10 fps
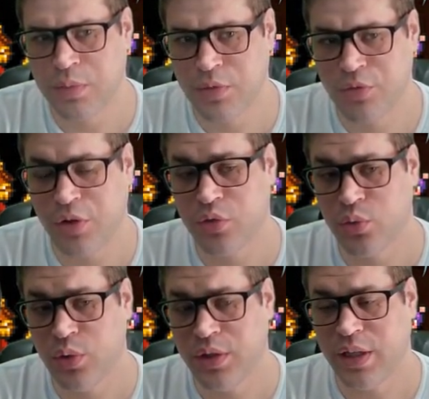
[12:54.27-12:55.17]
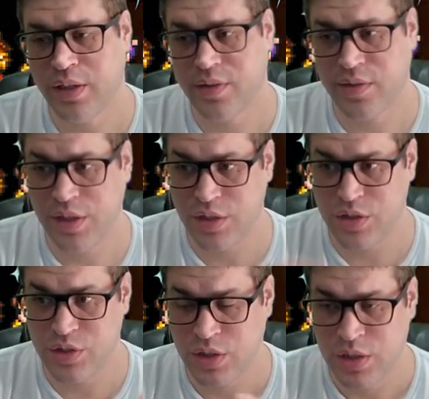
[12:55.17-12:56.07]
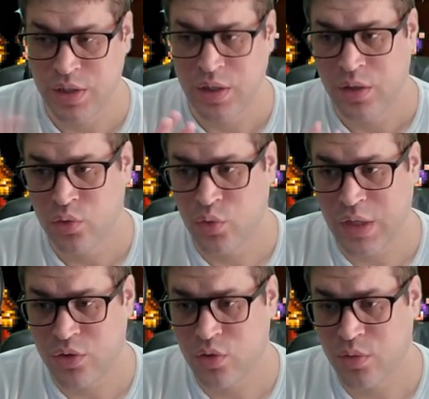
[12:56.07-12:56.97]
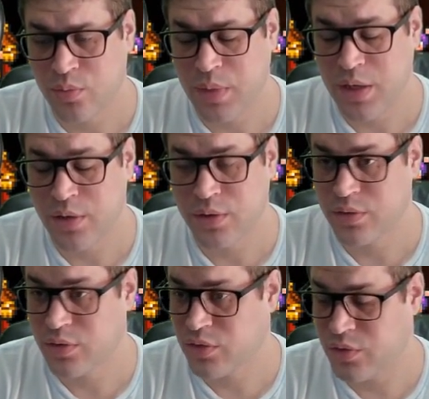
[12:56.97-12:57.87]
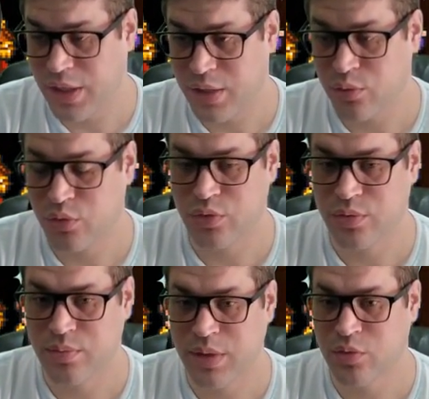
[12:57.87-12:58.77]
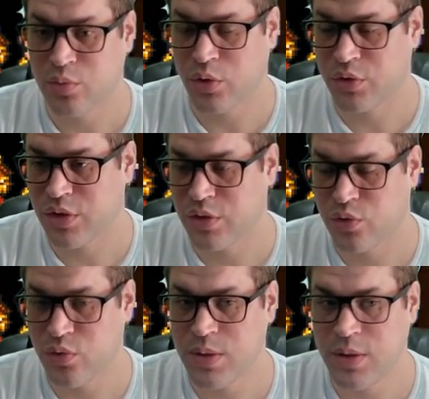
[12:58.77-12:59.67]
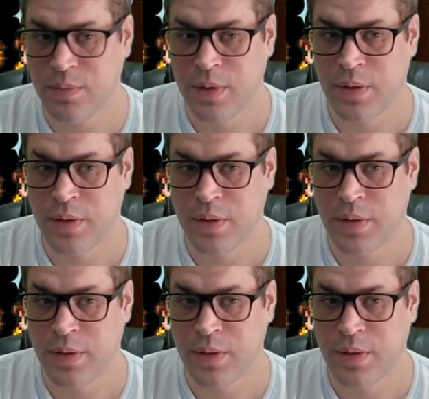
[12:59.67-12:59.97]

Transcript: I prefer to run the last stage to get some better status, makes more sense to me